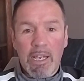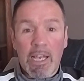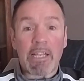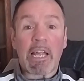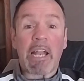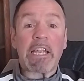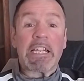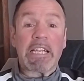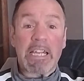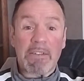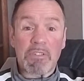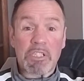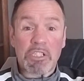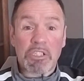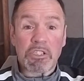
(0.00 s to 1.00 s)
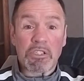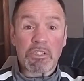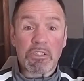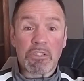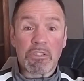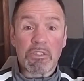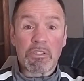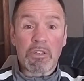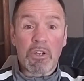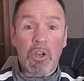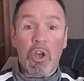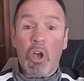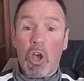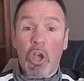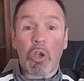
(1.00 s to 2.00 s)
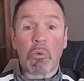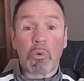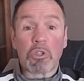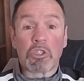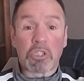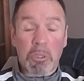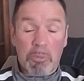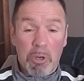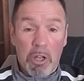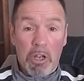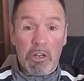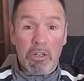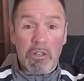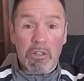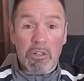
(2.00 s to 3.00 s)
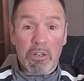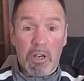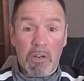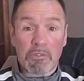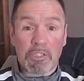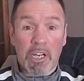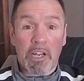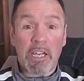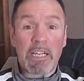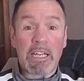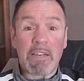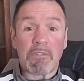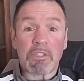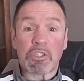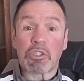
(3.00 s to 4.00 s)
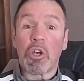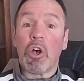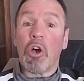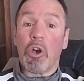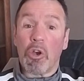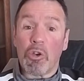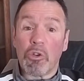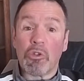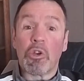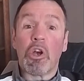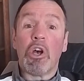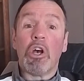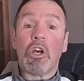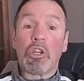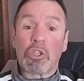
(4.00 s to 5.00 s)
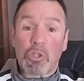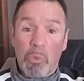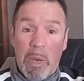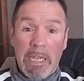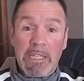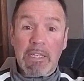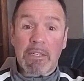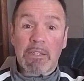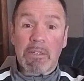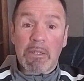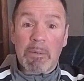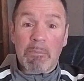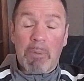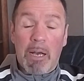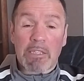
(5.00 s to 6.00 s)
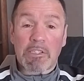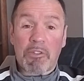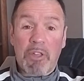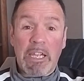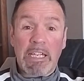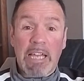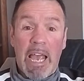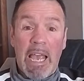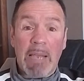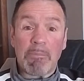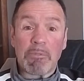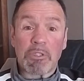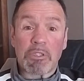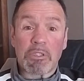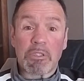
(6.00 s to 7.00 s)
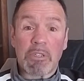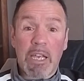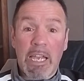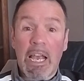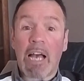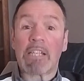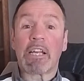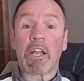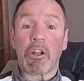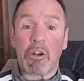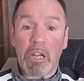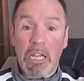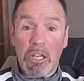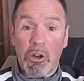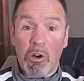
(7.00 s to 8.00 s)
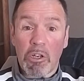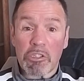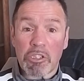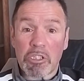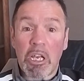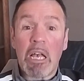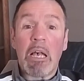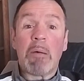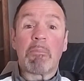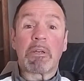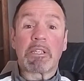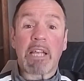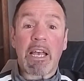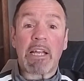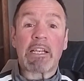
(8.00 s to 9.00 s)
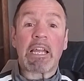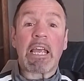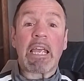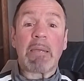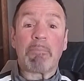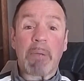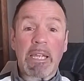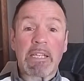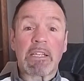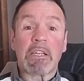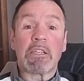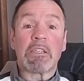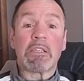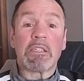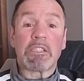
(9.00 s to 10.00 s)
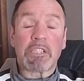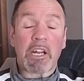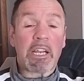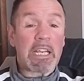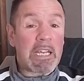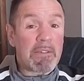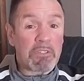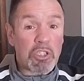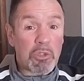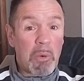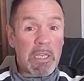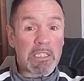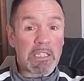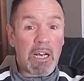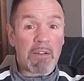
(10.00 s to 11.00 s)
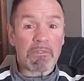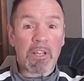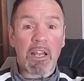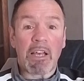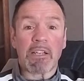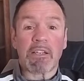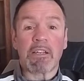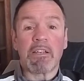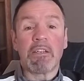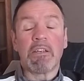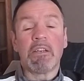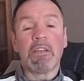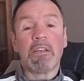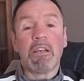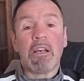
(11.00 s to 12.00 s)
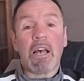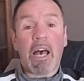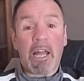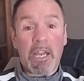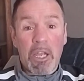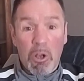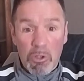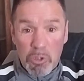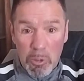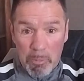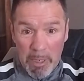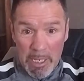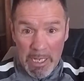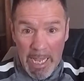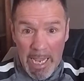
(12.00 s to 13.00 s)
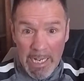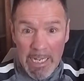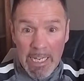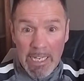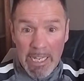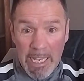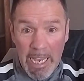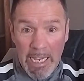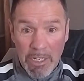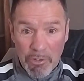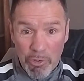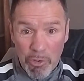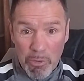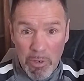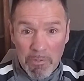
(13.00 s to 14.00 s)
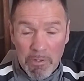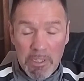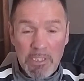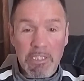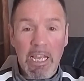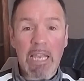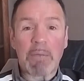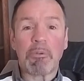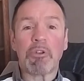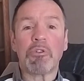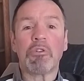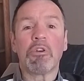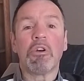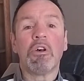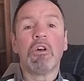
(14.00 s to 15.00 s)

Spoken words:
and Eddie Davis, who was the brother of Johnny Davis, who Dwight boxed 3 times. He had that early loss, but then he beat Johnny Davis twice after that. And he also beat Langley, the guy he drew with in his debut.